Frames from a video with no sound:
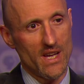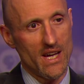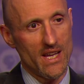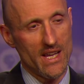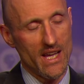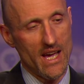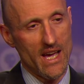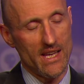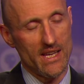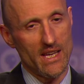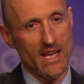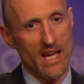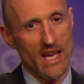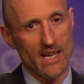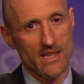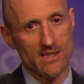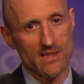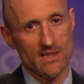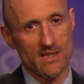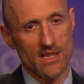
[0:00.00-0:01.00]
not had
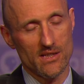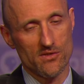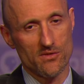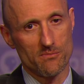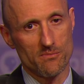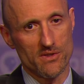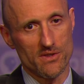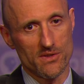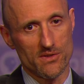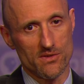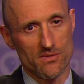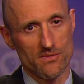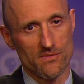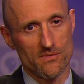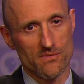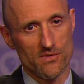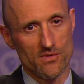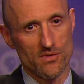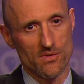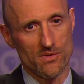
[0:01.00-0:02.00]
accessibility
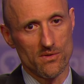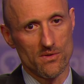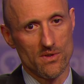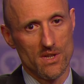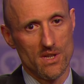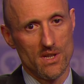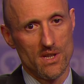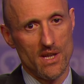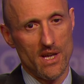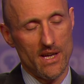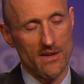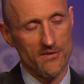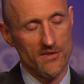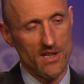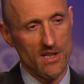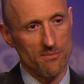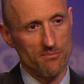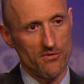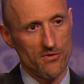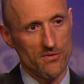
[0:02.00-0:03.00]
to.
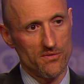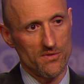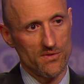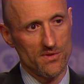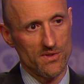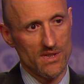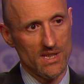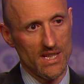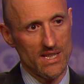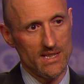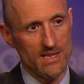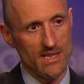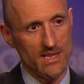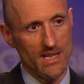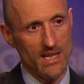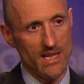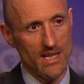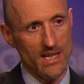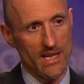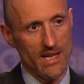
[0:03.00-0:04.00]
FDA approved since
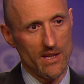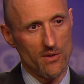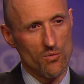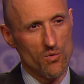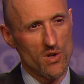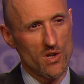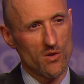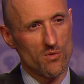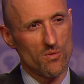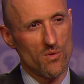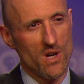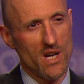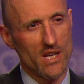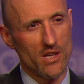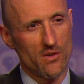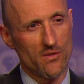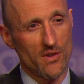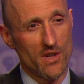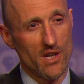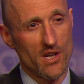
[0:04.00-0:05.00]
1988.
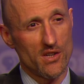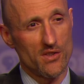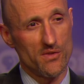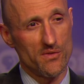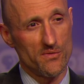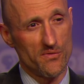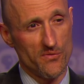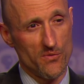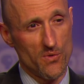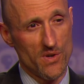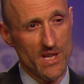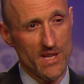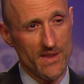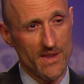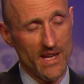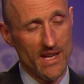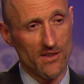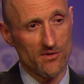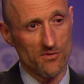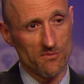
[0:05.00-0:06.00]
Worldwide, over
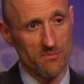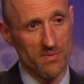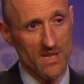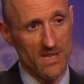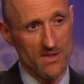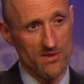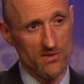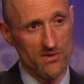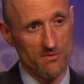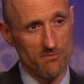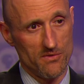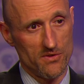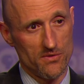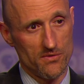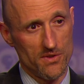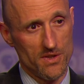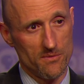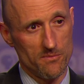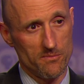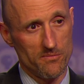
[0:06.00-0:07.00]
140,000 patients have been
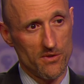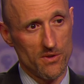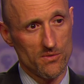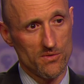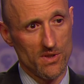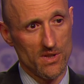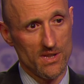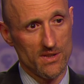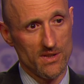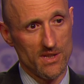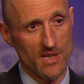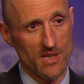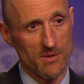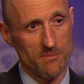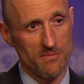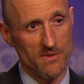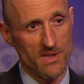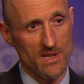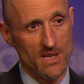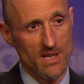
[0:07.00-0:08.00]
treated with proton
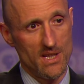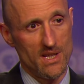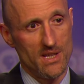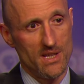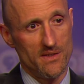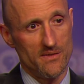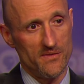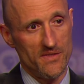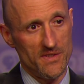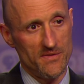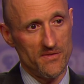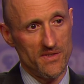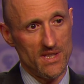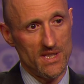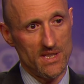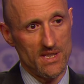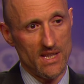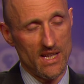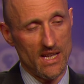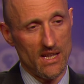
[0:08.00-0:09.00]
therapy,
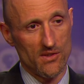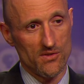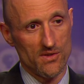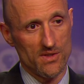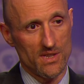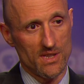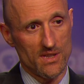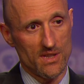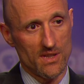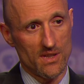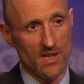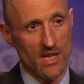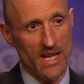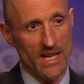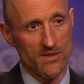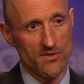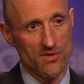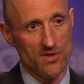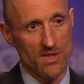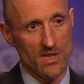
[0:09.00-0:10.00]
15,000 in the
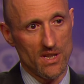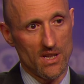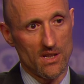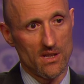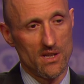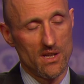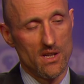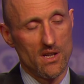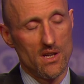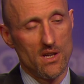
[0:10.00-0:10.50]
last year.